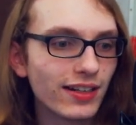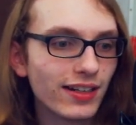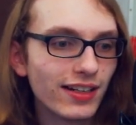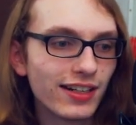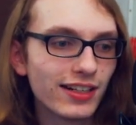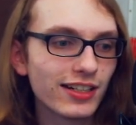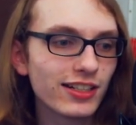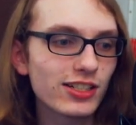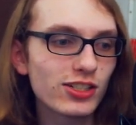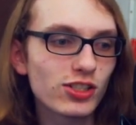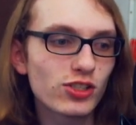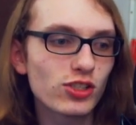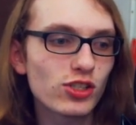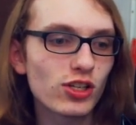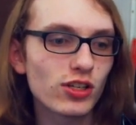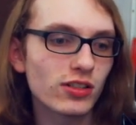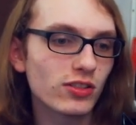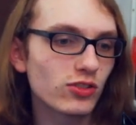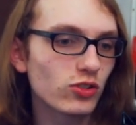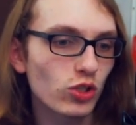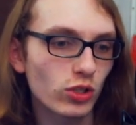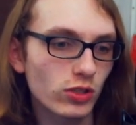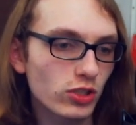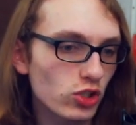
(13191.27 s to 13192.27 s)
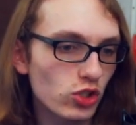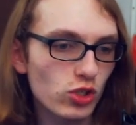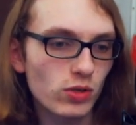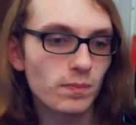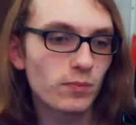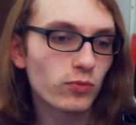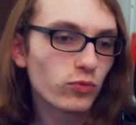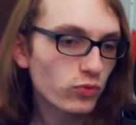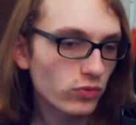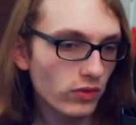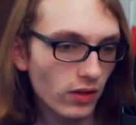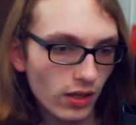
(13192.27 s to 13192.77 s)
And he's just
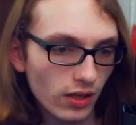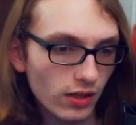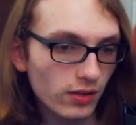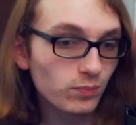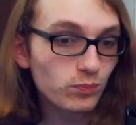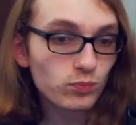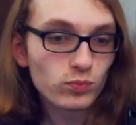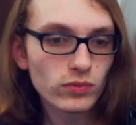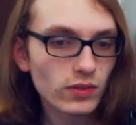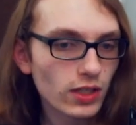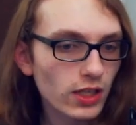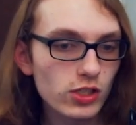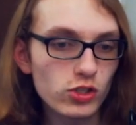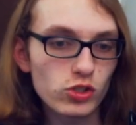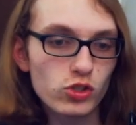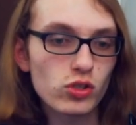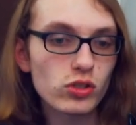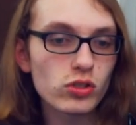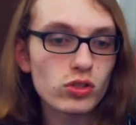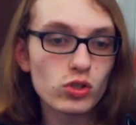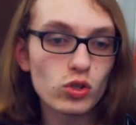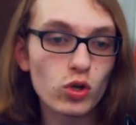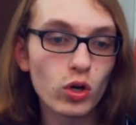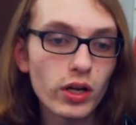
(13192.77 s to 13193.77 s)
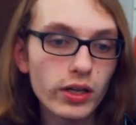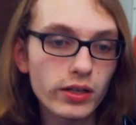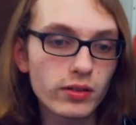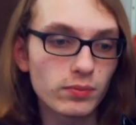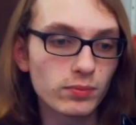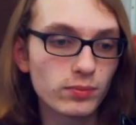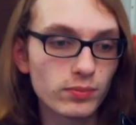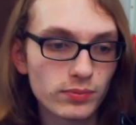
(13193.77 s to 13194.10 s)
good.